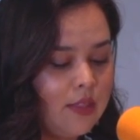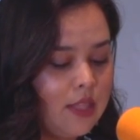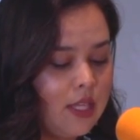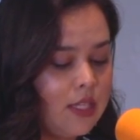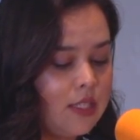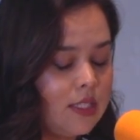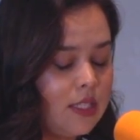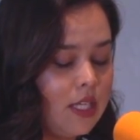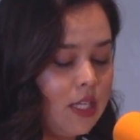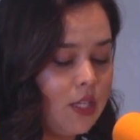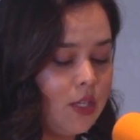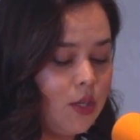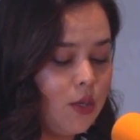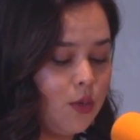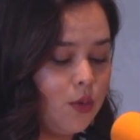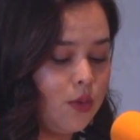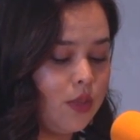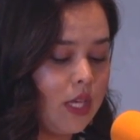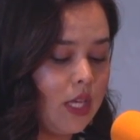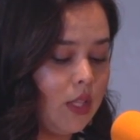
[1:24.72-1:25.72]
They see
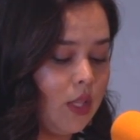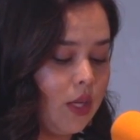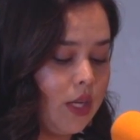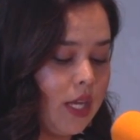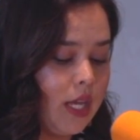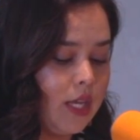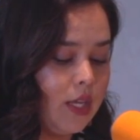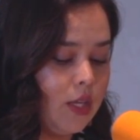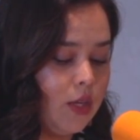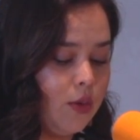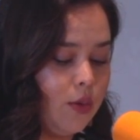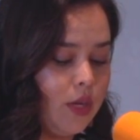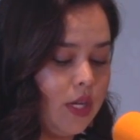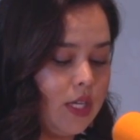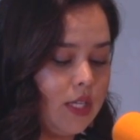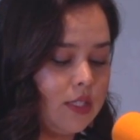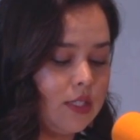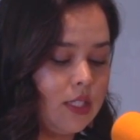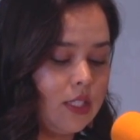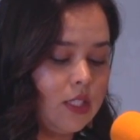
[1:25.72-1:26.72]
you, they look at you
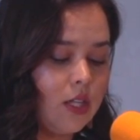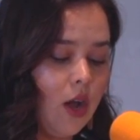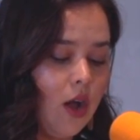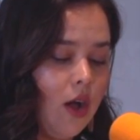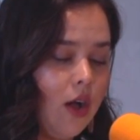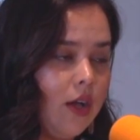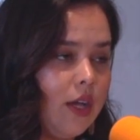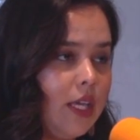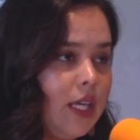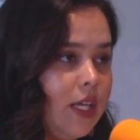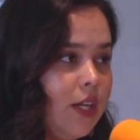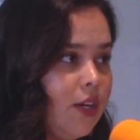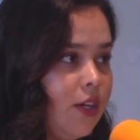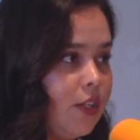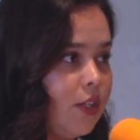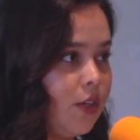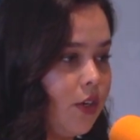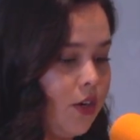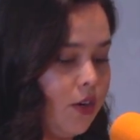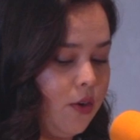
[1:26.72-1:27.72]
as a
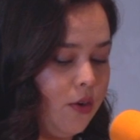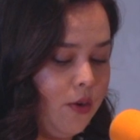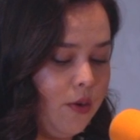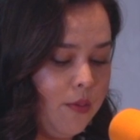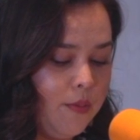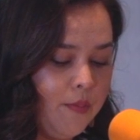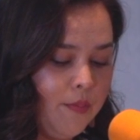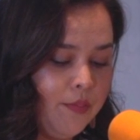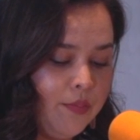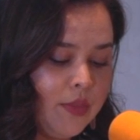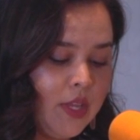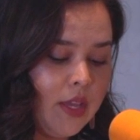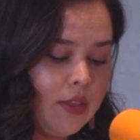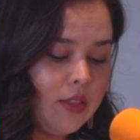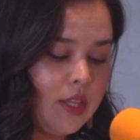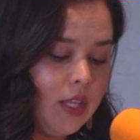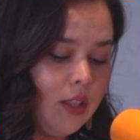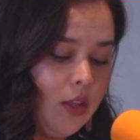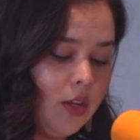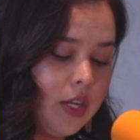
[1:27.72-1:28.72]
tall-eared girl.
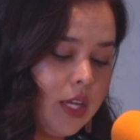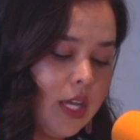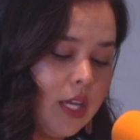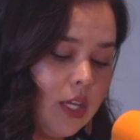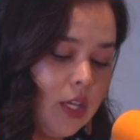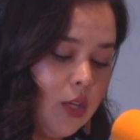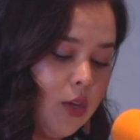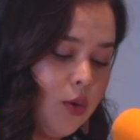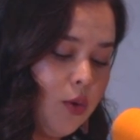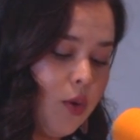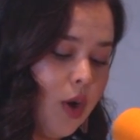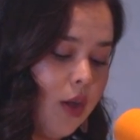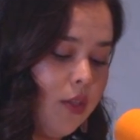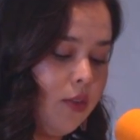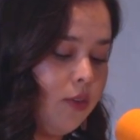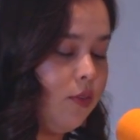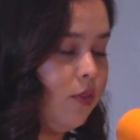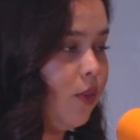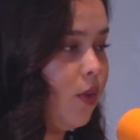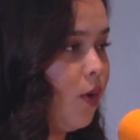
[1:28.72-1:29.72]
They look at you on
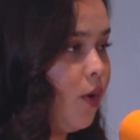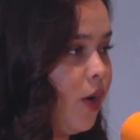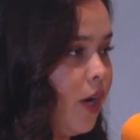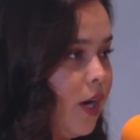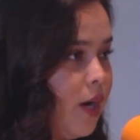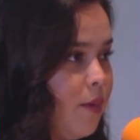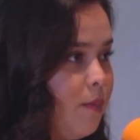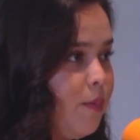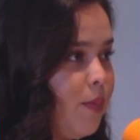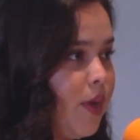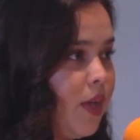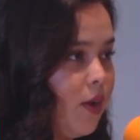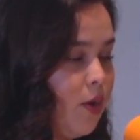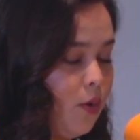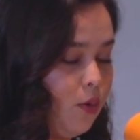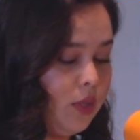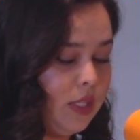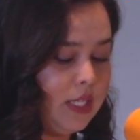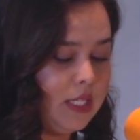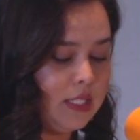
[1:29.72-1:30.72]
the floor, but
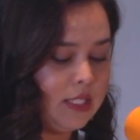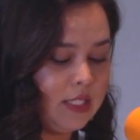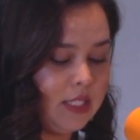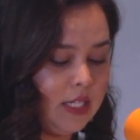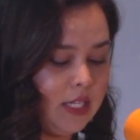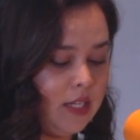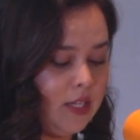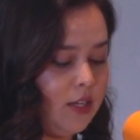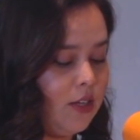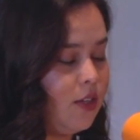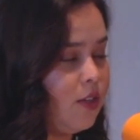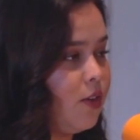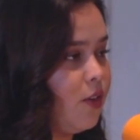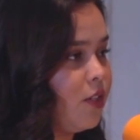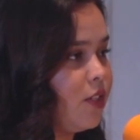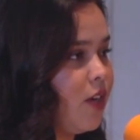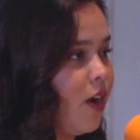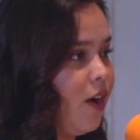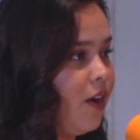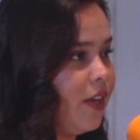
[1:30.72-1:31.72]
only see your
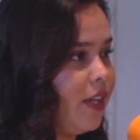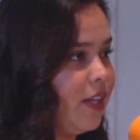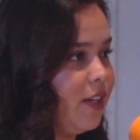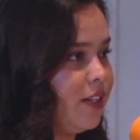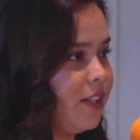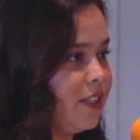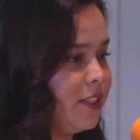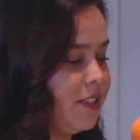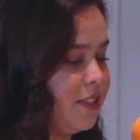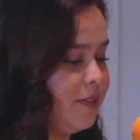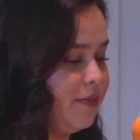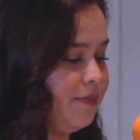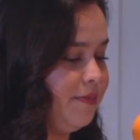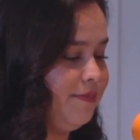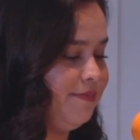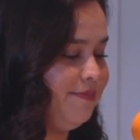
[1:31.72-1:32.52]
tall ears.